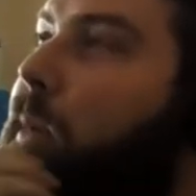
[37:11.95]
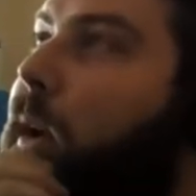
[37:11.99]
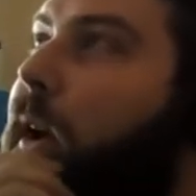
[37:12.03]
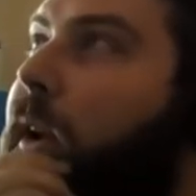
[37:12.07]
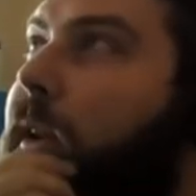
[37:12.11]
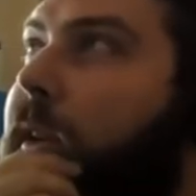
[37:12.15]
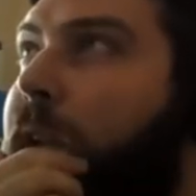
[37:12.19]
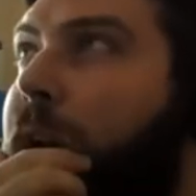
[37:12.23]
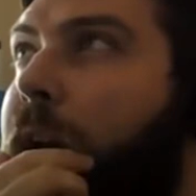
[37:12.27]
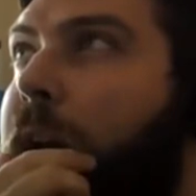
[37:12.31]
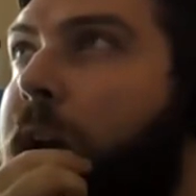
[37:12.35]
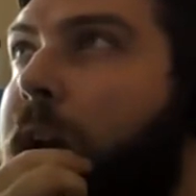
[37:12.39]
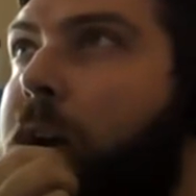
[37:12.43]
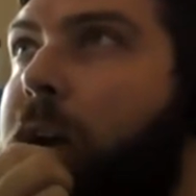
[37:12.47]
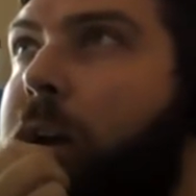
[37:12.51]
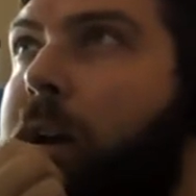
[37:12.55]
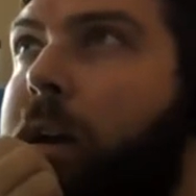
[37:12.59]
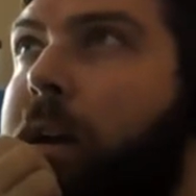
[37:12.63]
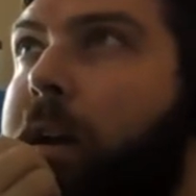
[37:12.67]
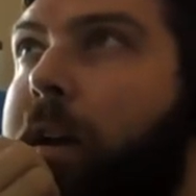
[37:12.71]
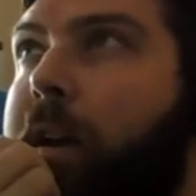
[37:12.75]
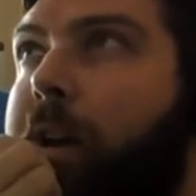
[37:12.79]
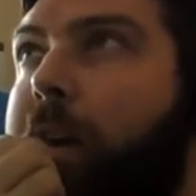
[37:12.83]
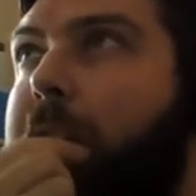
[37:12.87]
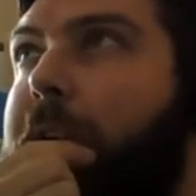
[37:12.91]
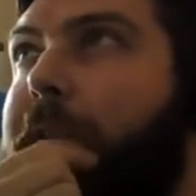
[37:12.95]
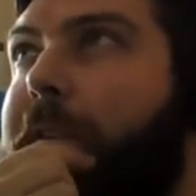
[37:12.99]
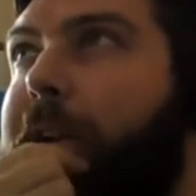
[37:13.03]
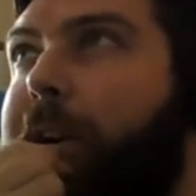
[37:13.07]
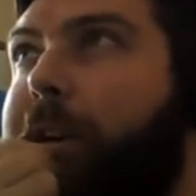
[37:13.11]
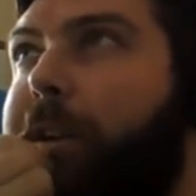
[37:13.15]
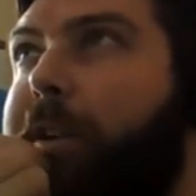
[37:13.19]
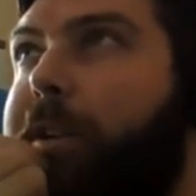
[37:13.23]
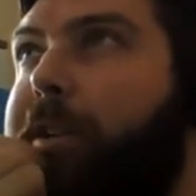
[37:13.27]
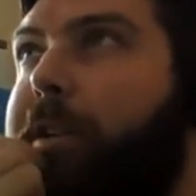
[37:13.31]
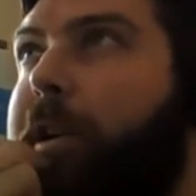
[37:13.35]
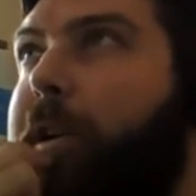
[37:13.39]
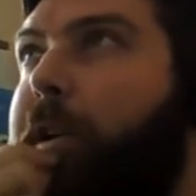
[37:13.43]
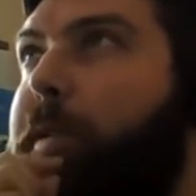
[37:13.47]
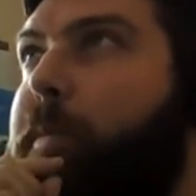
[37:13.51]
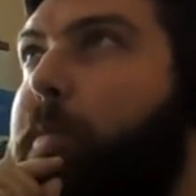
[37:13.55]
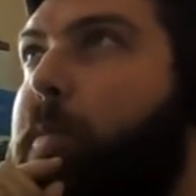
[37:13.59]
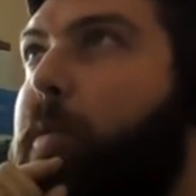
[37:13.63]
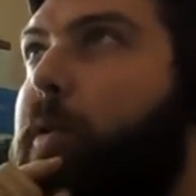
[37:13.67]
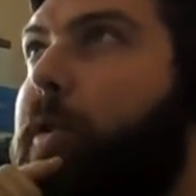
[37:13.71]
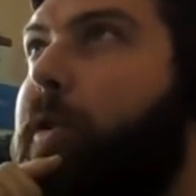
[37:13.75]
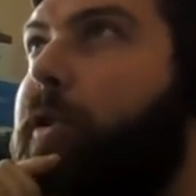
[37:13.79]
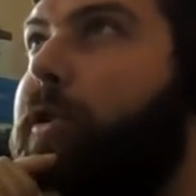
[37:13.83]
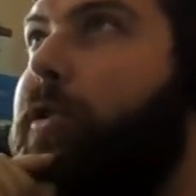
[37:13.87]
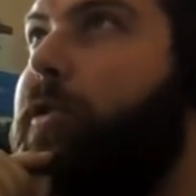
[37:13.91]
But if I were to talk
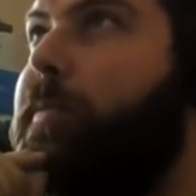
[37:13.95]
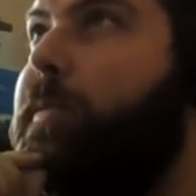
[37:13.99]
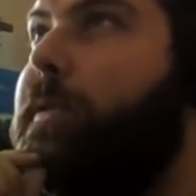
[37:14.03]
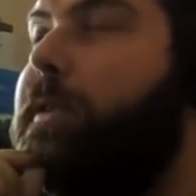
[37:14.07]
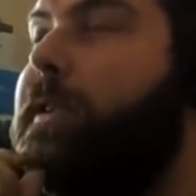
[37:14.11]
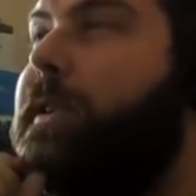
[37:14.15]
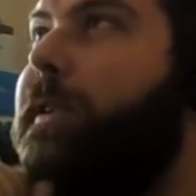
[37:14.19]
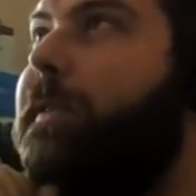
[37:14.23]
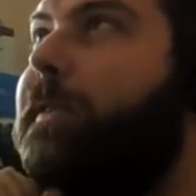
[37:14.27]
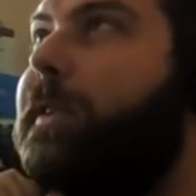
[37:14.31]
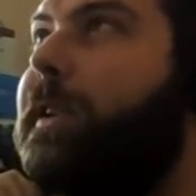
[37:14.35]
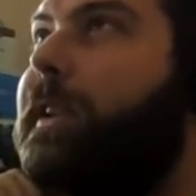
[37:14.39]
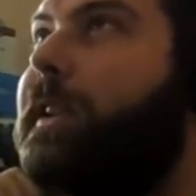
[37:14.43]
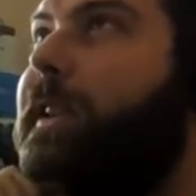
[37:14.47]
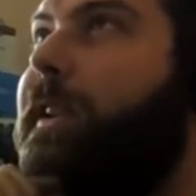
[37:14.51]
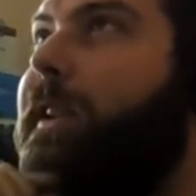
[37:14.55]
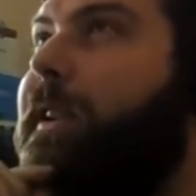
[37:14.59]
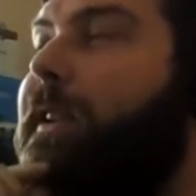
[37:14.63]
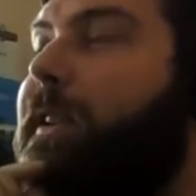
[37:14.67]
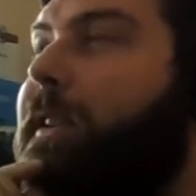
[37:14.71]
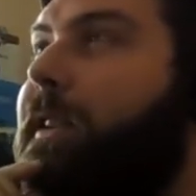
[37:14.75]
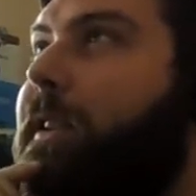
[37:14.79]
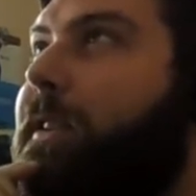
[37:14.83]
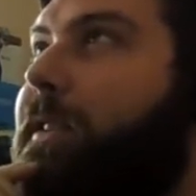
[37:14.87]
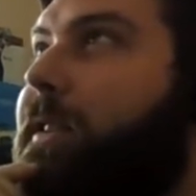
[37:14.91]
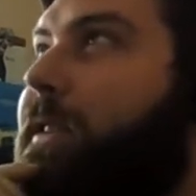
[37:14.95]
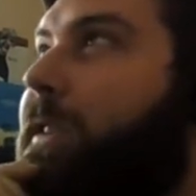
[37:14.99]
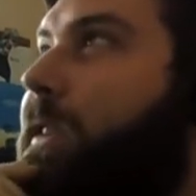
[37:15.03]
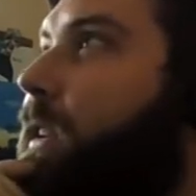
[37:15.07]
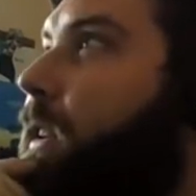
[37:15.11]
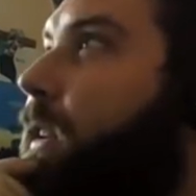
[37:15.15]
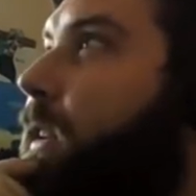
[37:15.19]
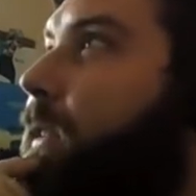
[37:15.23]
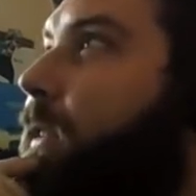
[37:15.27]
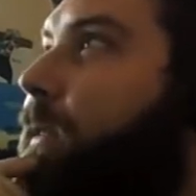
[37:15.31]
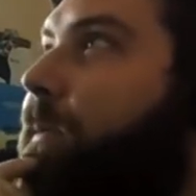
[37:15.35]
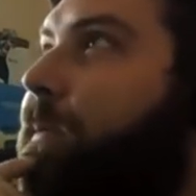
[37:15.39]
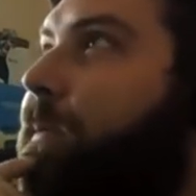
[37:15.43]
more specifically, let's see.